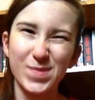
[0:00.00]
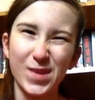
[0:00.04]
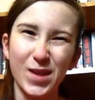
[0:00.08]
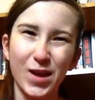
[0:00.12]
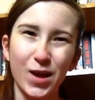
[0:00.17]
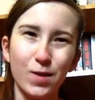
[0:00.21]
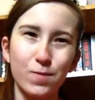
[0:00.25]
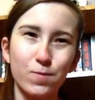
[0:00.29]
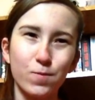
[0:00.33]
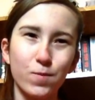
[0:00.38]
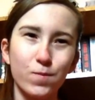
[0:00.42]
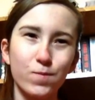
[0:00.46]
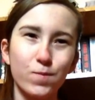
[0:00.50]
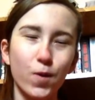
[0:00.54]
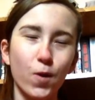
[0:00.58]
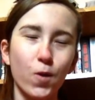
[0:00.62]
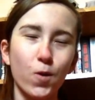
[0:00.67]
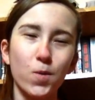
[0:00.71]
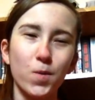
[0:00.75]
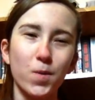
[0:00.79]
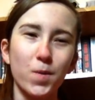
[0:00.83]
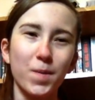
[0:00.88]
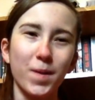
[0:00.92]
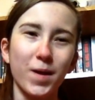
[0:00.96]
i
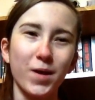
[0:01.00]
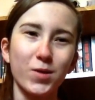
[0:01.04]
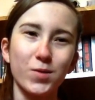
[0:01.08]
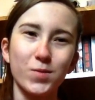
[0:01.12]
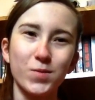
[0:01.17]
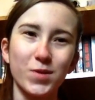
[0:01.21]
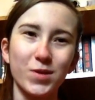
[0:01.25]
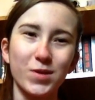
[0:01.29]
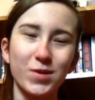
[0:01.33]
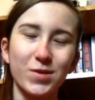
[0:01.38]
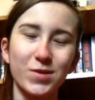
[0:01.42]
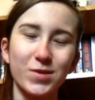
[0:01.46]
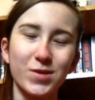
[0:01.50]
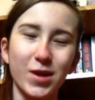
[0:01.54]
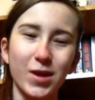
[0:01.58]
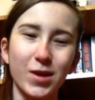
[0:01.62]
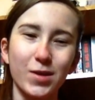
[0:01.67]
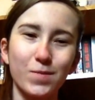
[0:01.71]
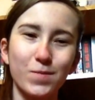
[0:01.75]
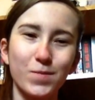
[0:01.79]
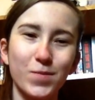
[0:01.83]
probably buy them near the time.